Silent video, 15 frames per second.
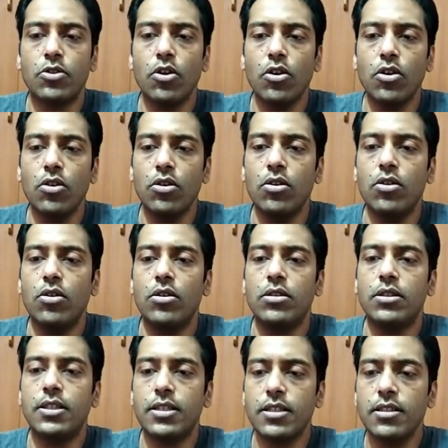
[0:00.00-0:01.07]
so
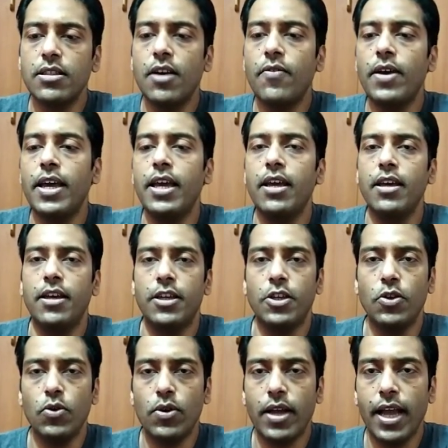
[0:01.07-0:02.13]
this is the way
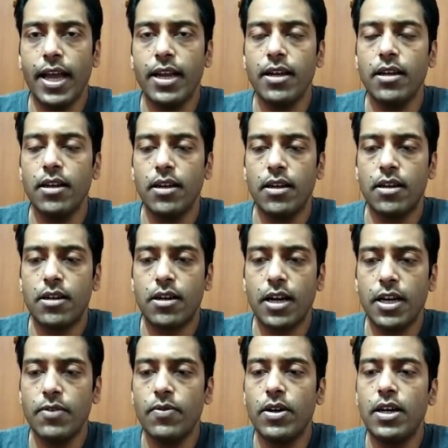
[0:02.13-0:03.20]
you can
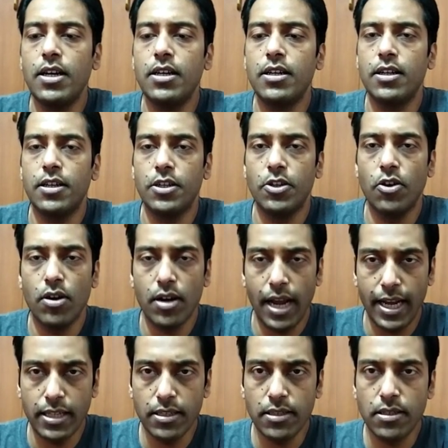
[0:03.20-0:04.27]
convert
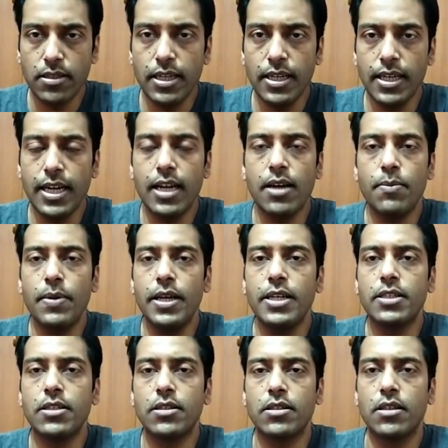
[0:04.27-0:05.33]
your existing
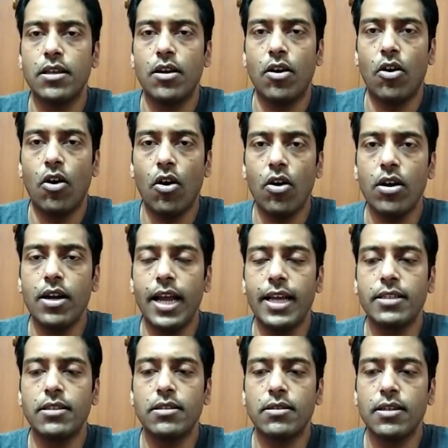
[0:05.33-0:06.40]
database or
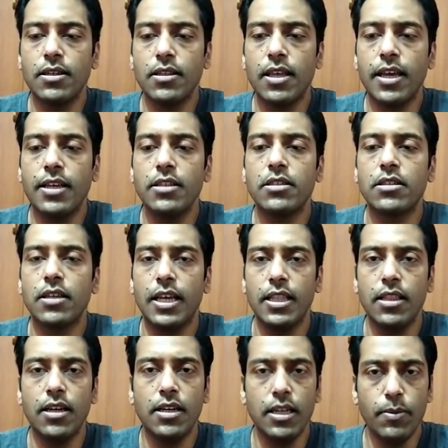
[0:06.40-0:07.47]
existing things
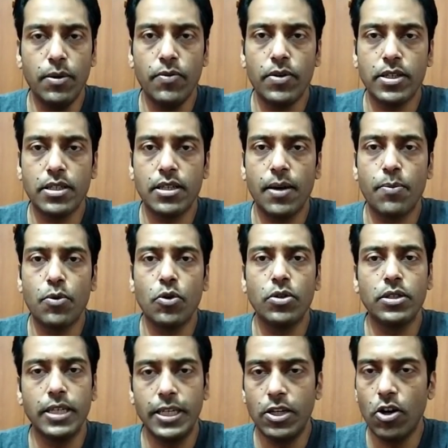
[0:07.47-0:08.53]
in the DB first
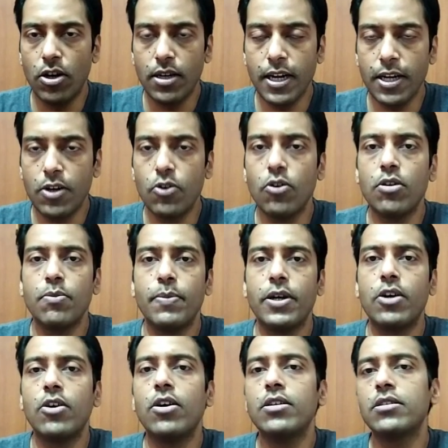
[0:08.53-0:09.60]
approach in .NET Core
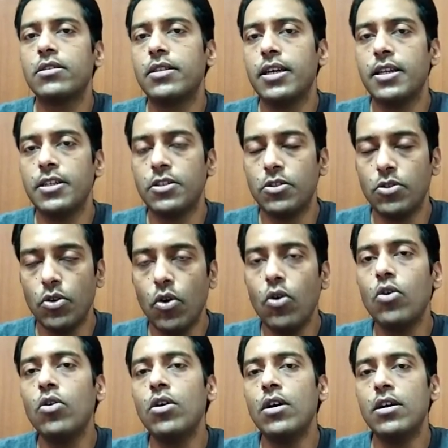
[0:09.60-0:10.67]
because there is
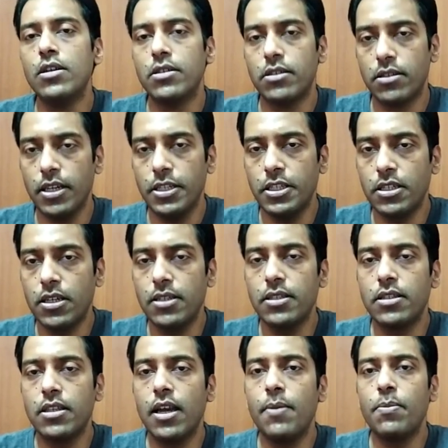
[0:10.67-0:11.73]
no such
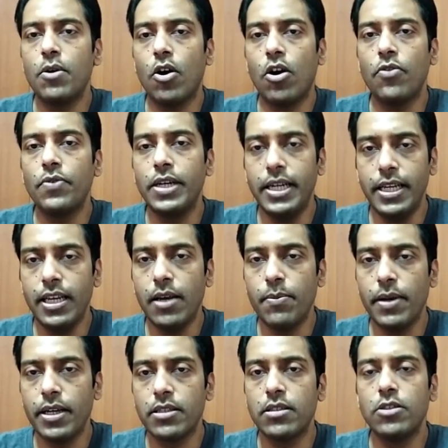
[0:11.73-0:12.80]
concept of
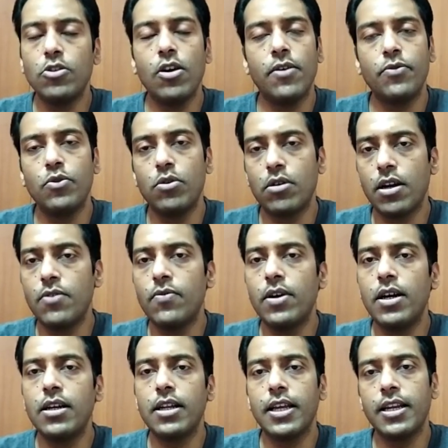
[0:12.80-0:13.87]
EDMX. You have to
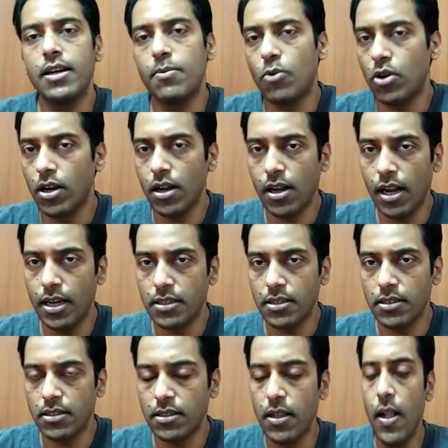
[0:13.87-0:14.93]
convert in a model
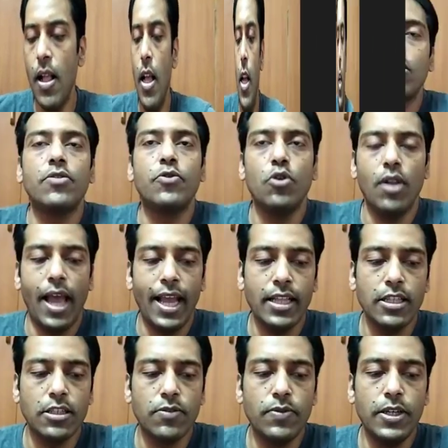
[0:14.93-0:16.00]
classes. So if you
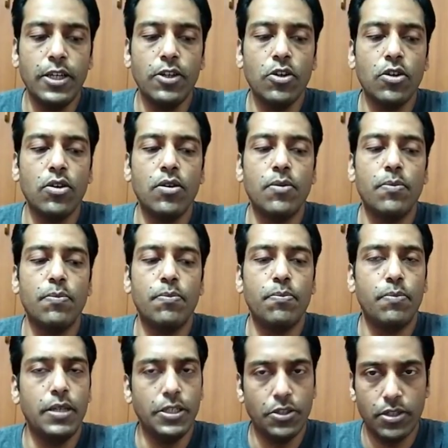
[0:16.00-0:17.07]
like this video,
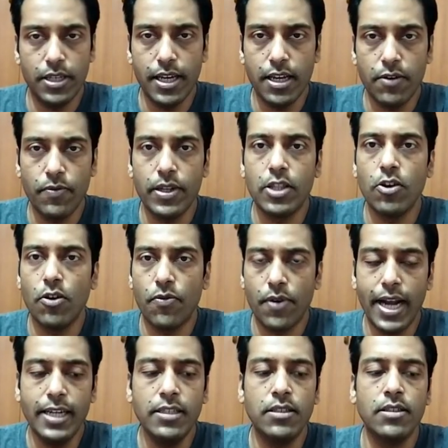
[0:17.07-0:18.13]
please share with your
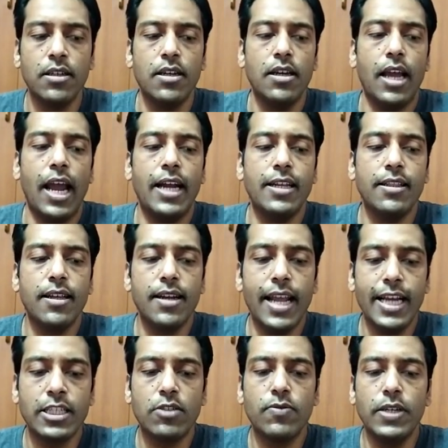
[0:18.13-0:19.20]
friends. And in the
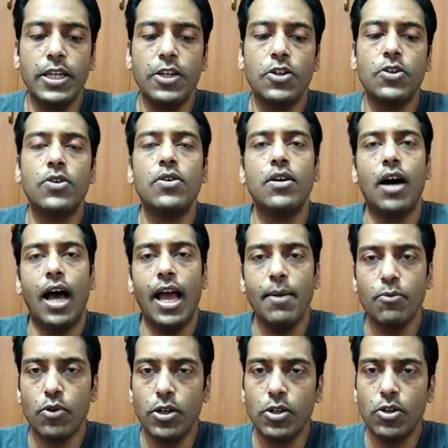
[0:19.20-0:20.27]
next video,
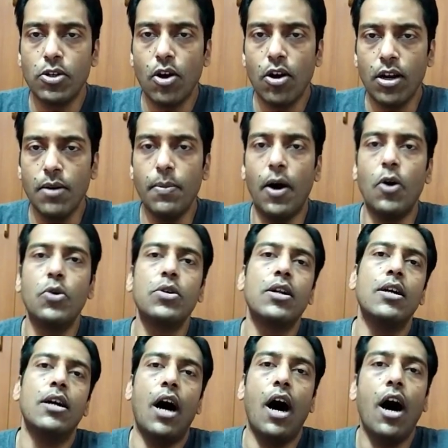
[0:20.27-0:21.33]
I am going to talk
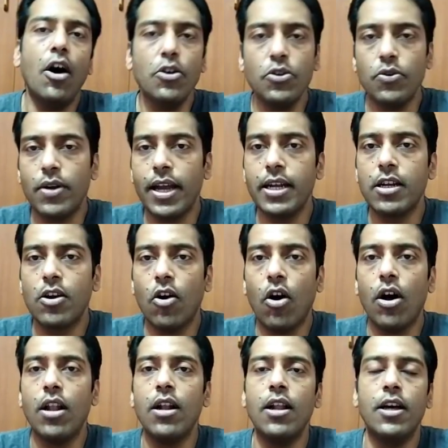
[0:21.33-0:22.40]
about how you can
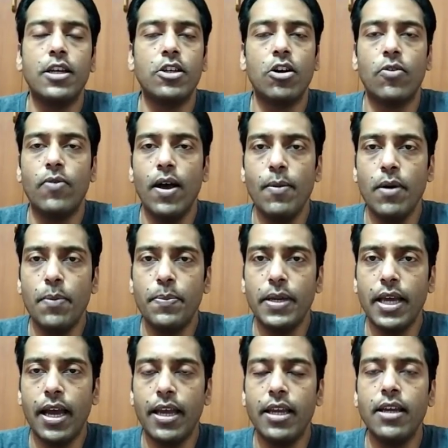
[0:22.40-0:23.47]
call your web
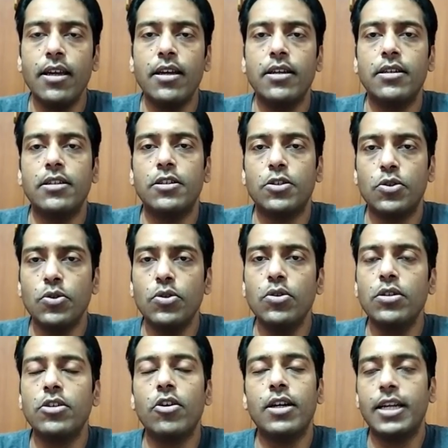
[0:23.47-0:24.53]
API
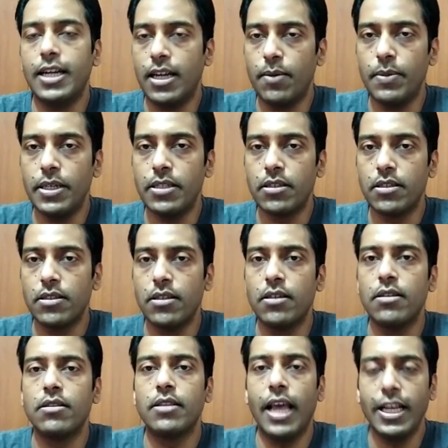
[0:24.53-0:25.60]
to your database.
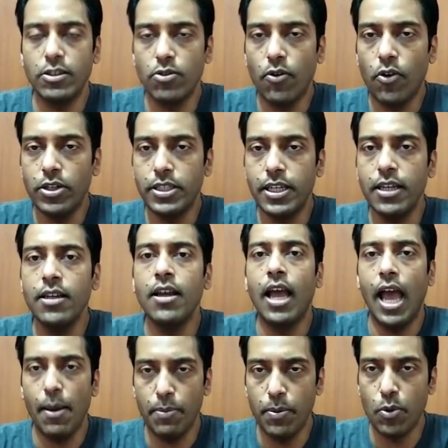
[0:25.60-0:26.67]
Thanks for
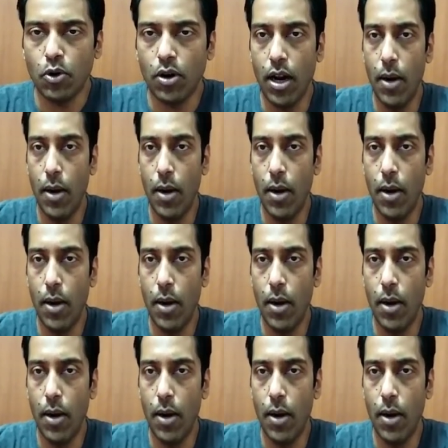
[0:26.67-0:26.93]
watching. Happy